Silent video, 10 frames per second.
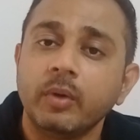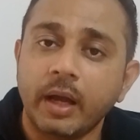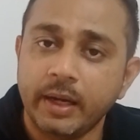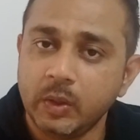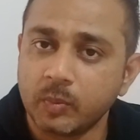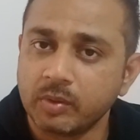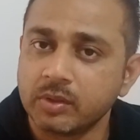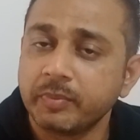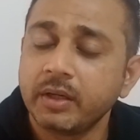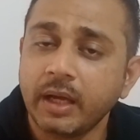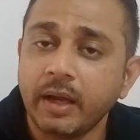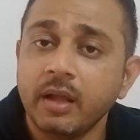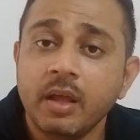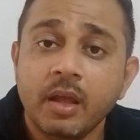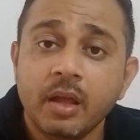hard level problems. But
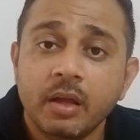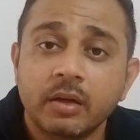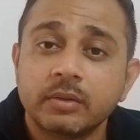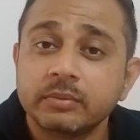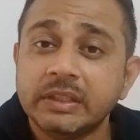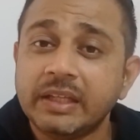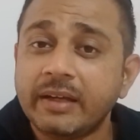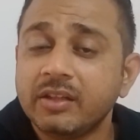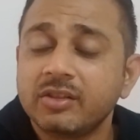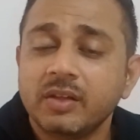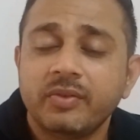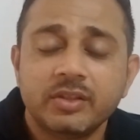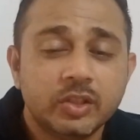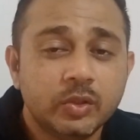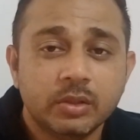at initial phase,
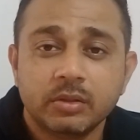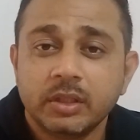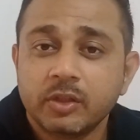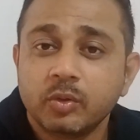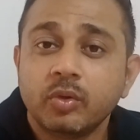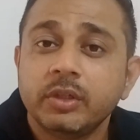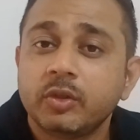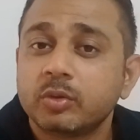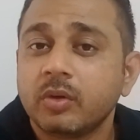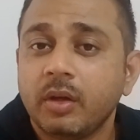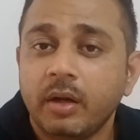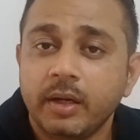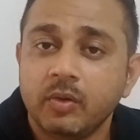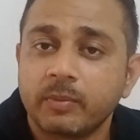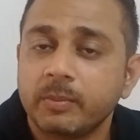there is no need to solve hard
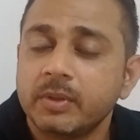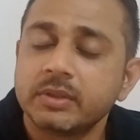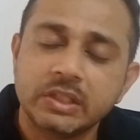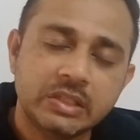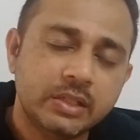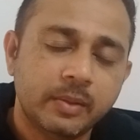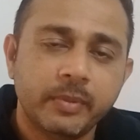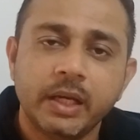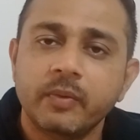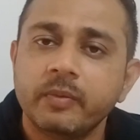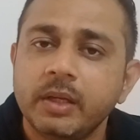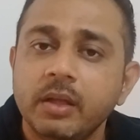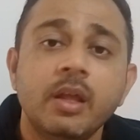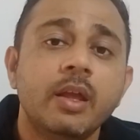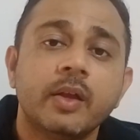level problems. Easy and medium will
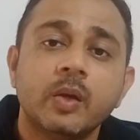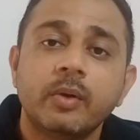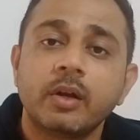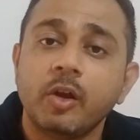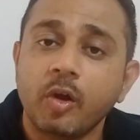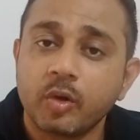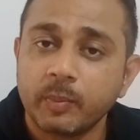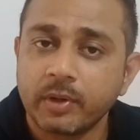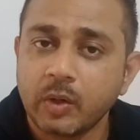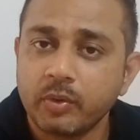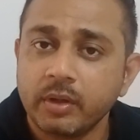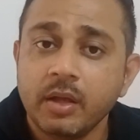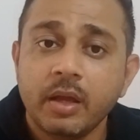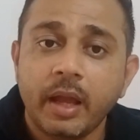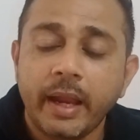cover a lot of ground.
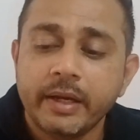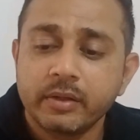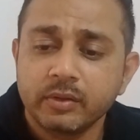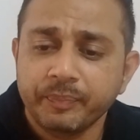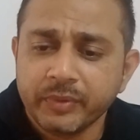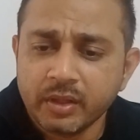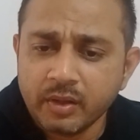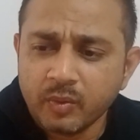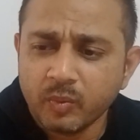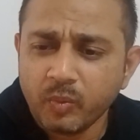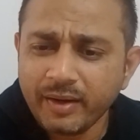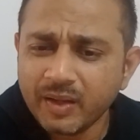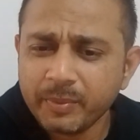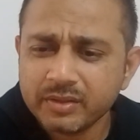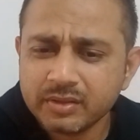And what
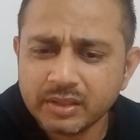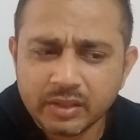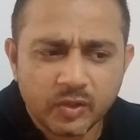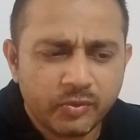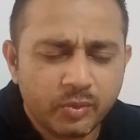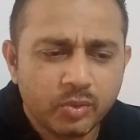happens is, if you